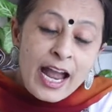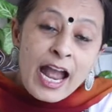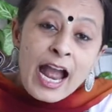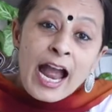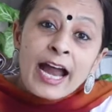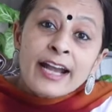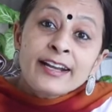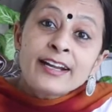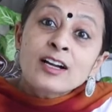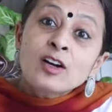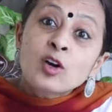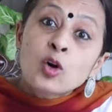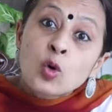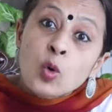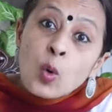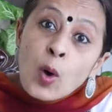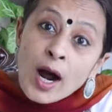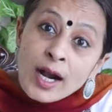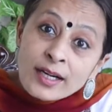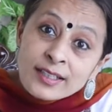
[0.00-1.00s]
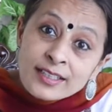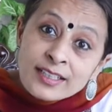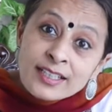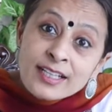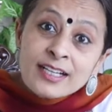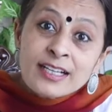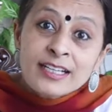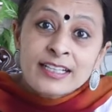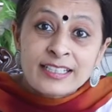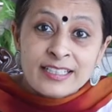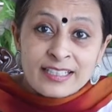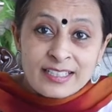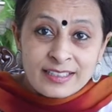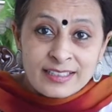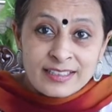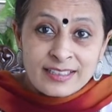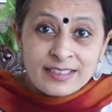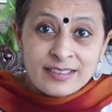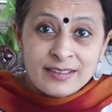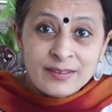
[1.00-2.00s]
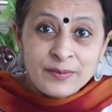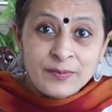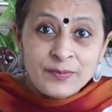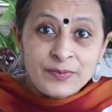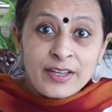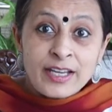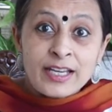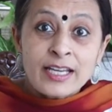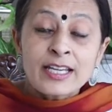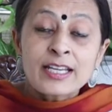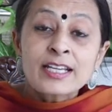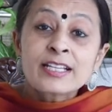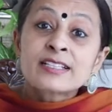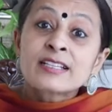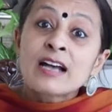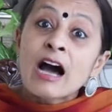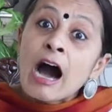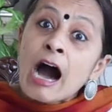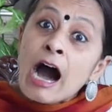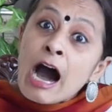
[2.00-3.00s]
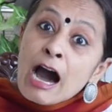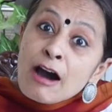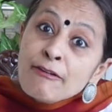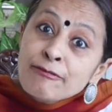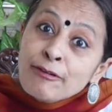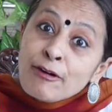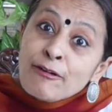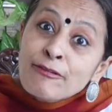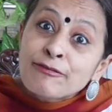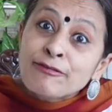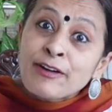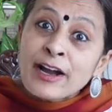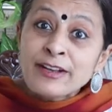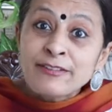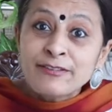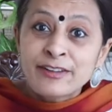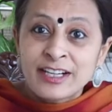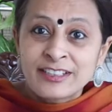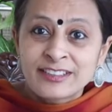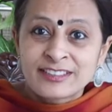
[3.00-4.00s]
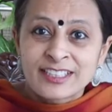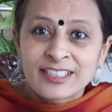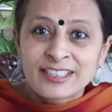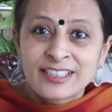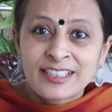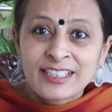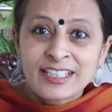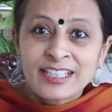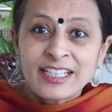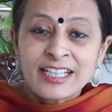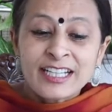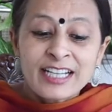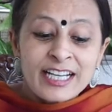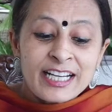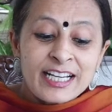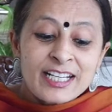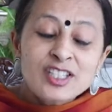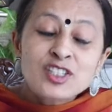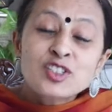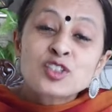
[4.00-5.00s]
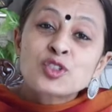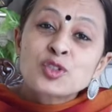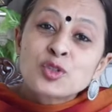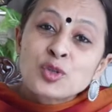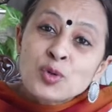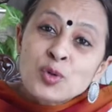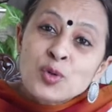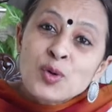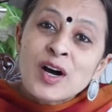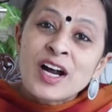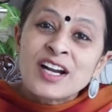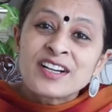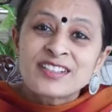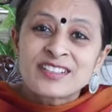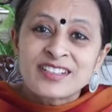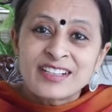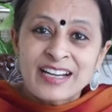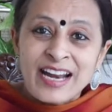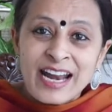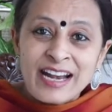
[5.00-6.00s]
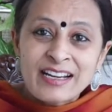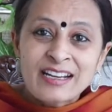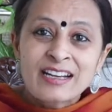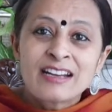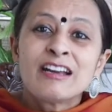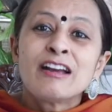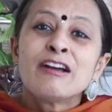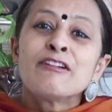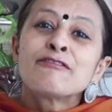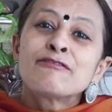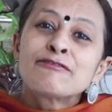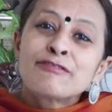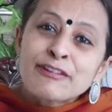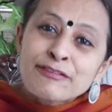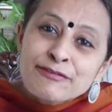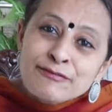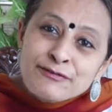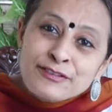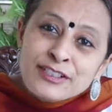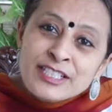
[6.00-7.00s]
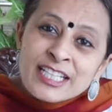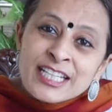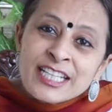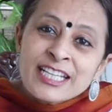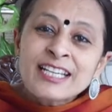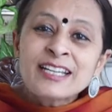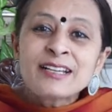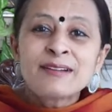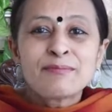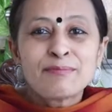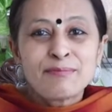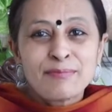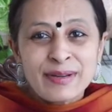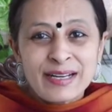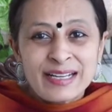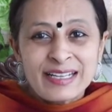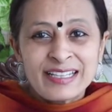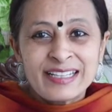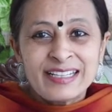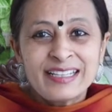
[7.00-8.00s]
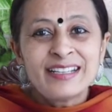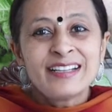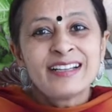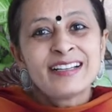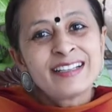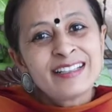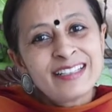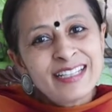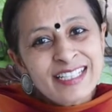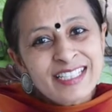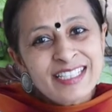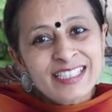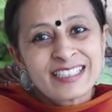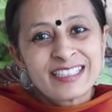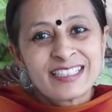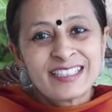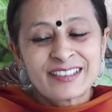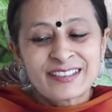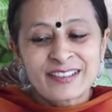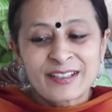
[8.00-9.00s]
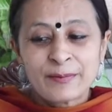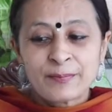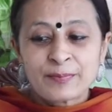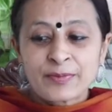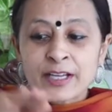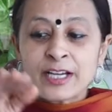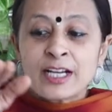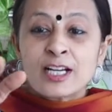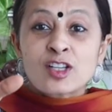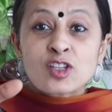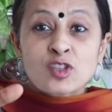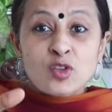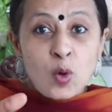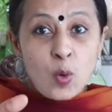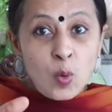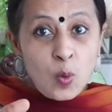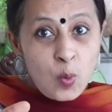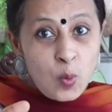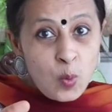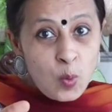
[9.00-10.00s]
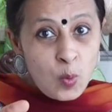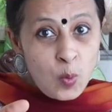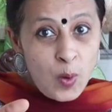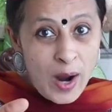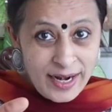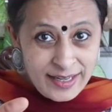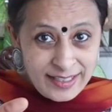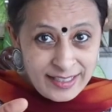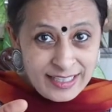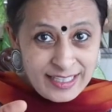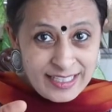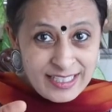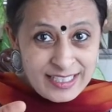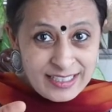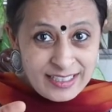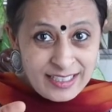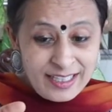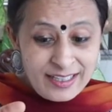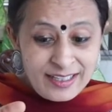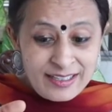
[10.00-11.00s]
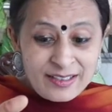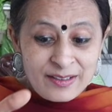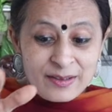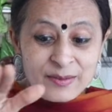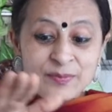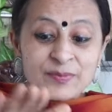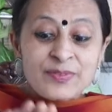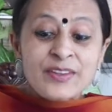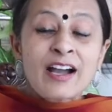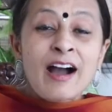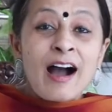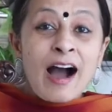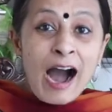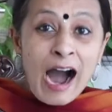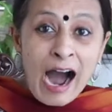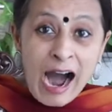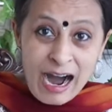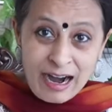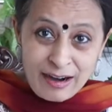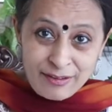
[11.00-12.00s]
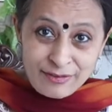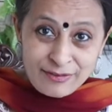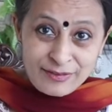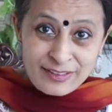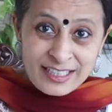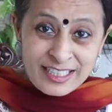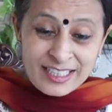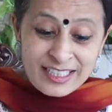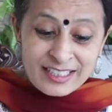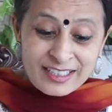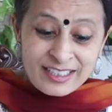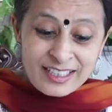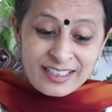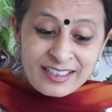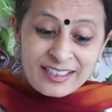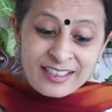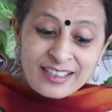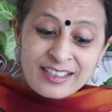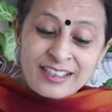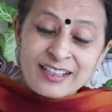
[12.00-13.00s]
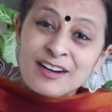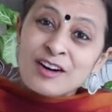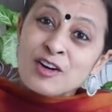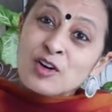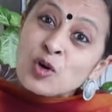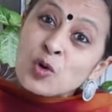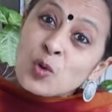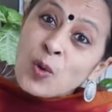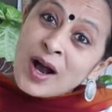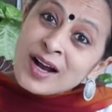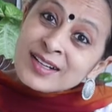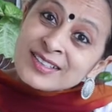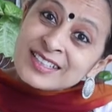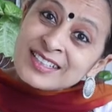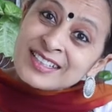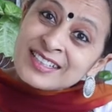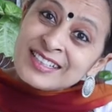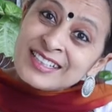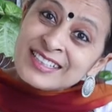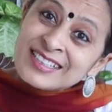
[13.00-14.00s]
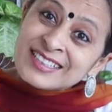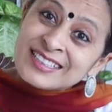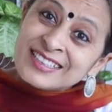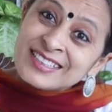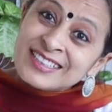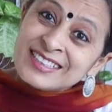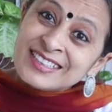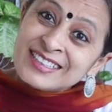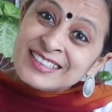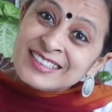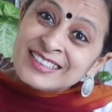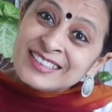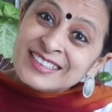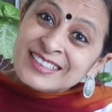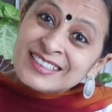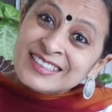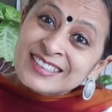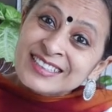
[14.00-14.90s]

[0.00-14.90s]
And a quarter liter is half of 500 is 250 milliliter. So 1 liter, half liter, quarter liter.